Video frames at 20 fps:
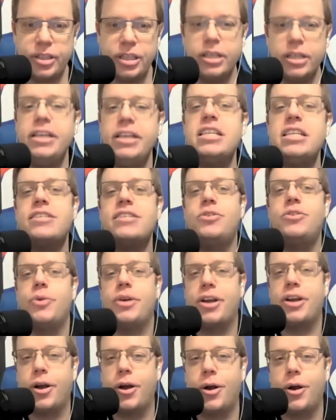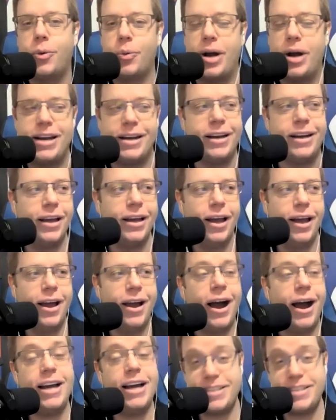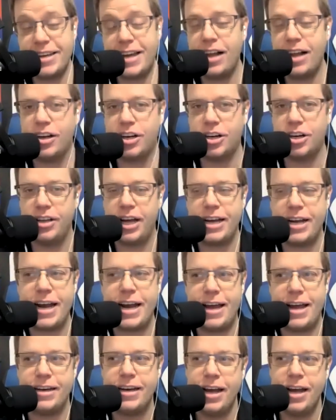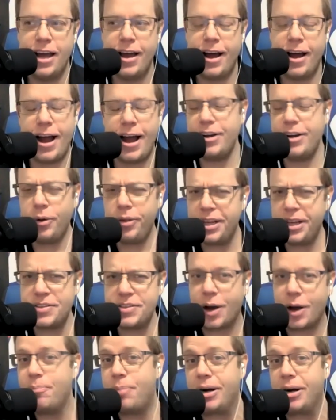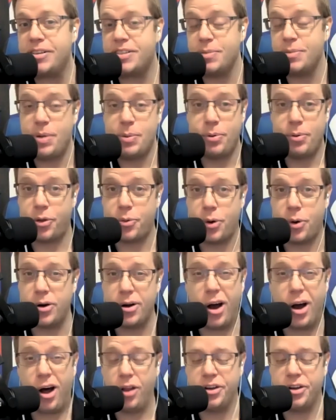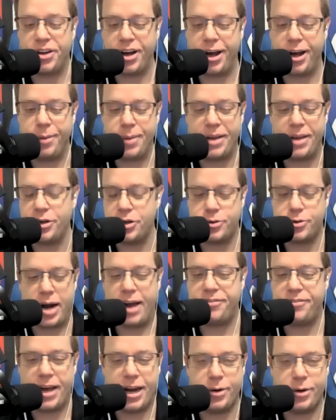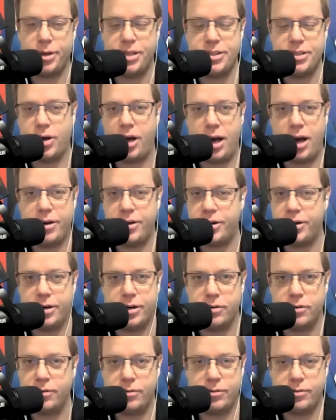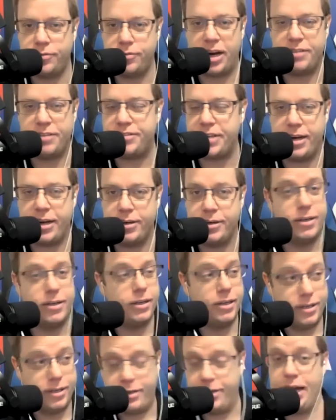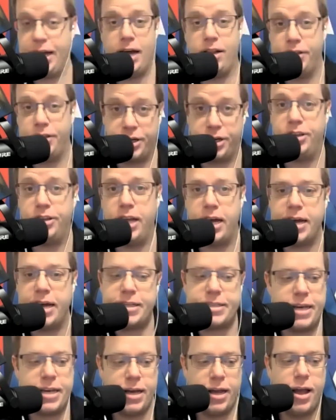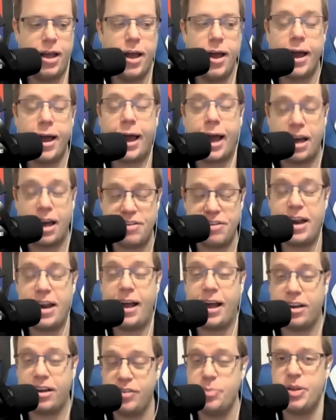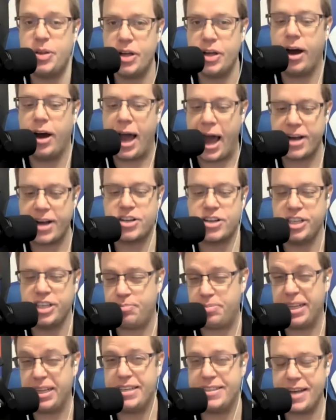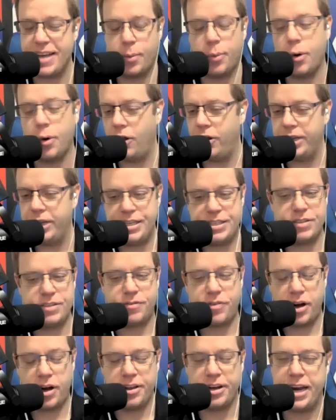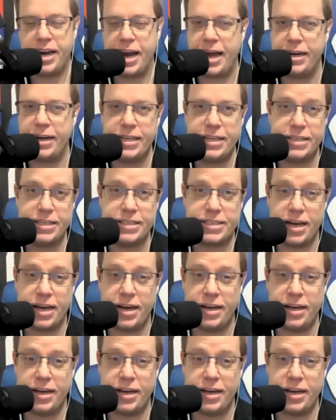He's doing great. I say Gallagher Light, and I know that's a comparison people throw out all the time. At the draft, anyone's under 5'10", Gallagher Light. Raphaël Harvey-Pinard actually plays that role. He's in front of the net. He's